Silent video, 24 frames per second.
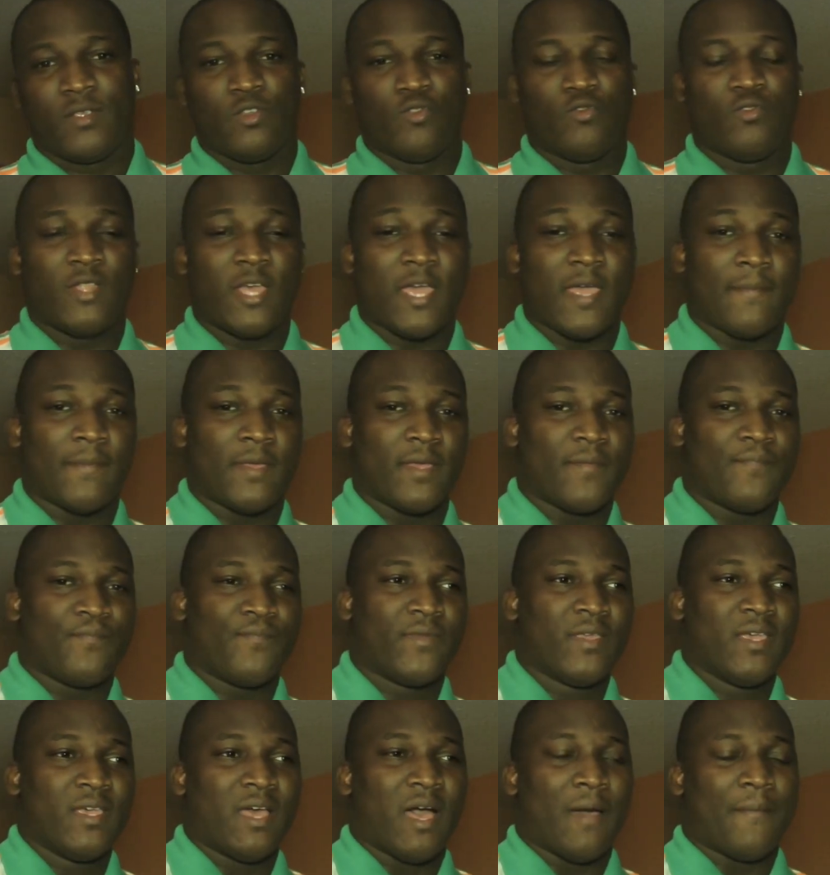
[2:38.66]
you name
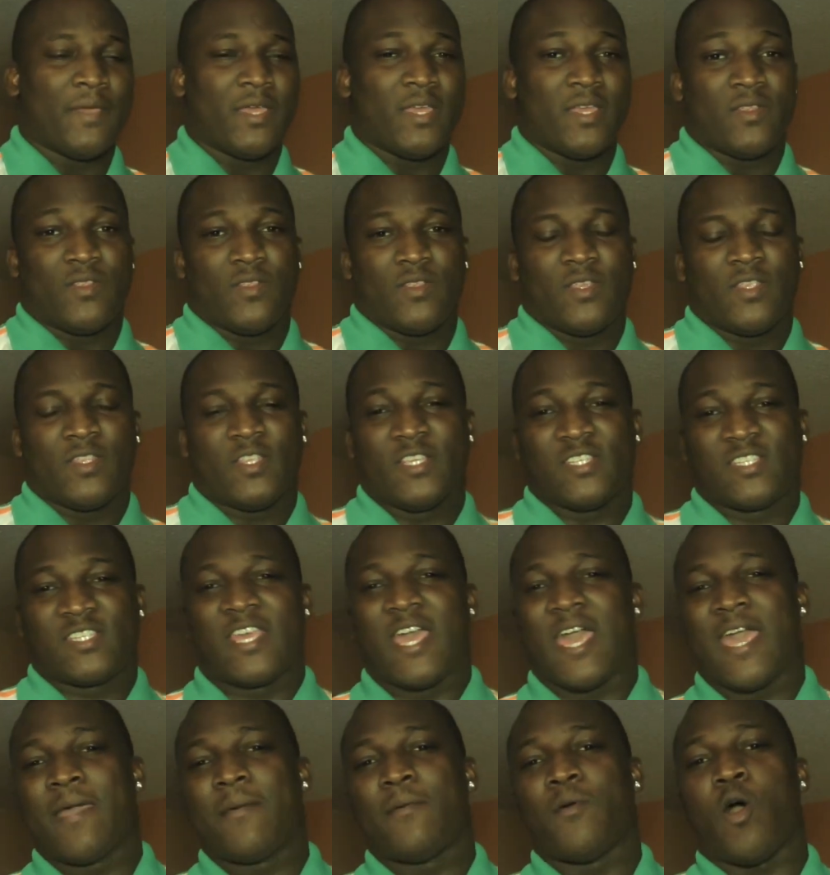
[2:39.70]
it. I mean, this
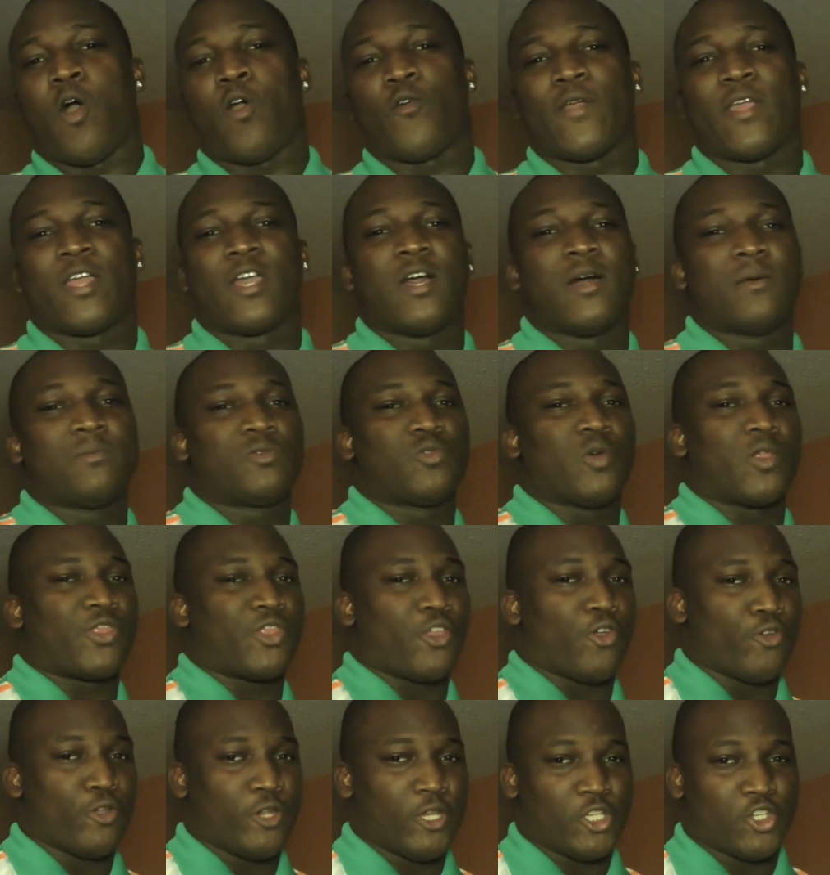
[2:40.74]
game already comes with
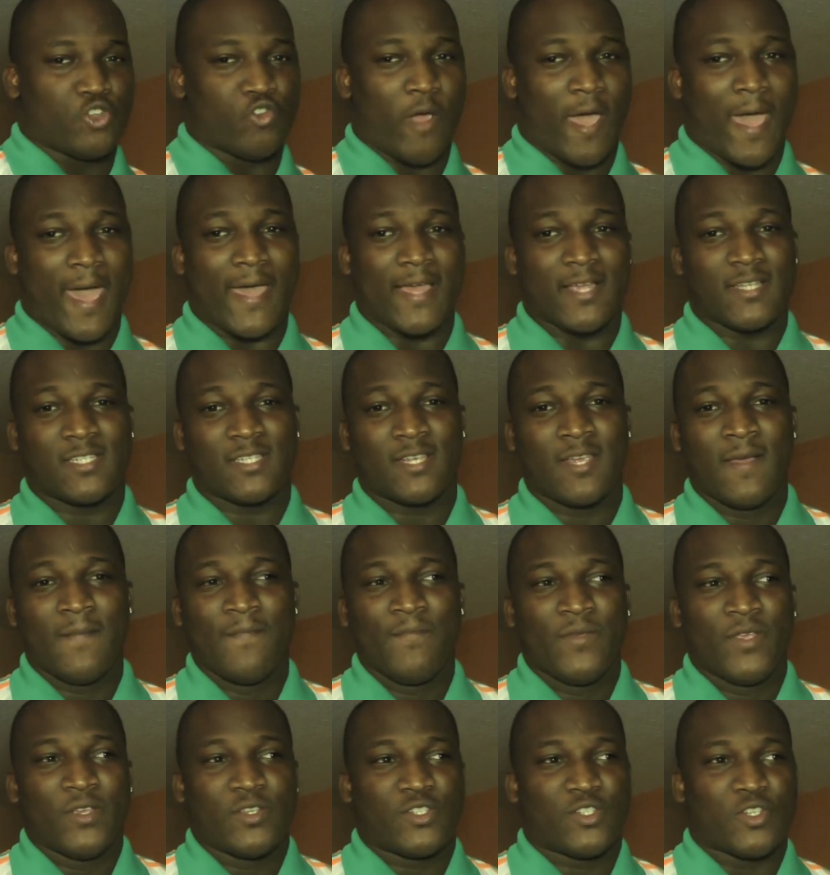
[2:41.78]
30 tracks,
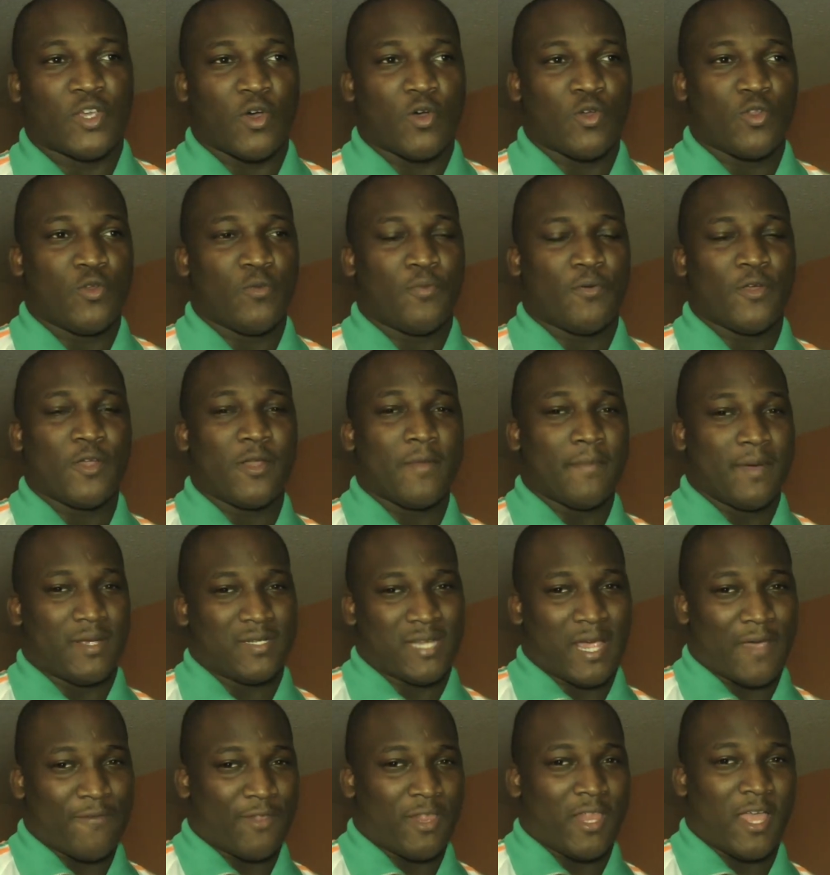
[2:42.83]
so you pretty
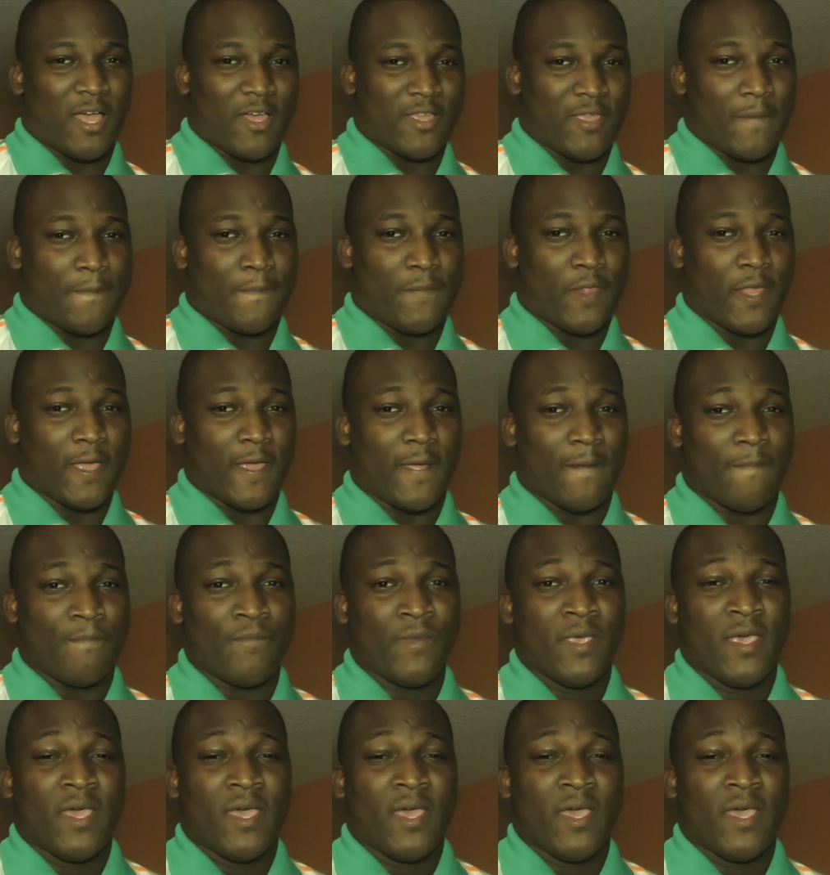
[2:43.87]
much have a lot on your plate.